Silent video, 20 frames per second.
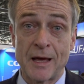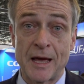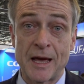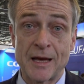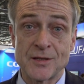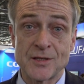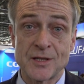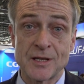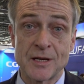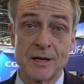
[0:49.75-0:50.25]

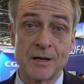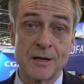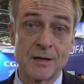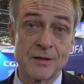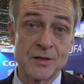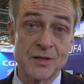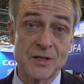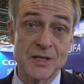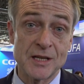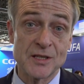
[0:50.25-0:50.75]

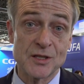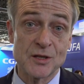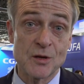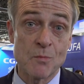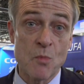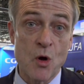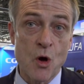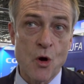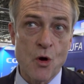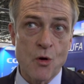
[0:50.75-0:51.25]
the
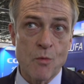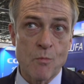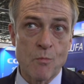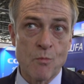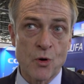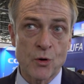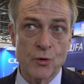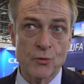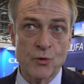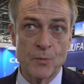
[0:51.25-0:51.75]
system
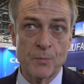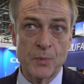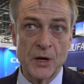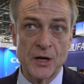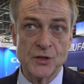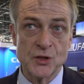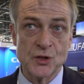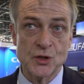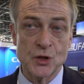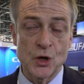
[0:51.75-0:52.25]
more
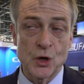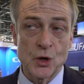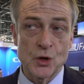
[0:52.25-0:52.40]
robust.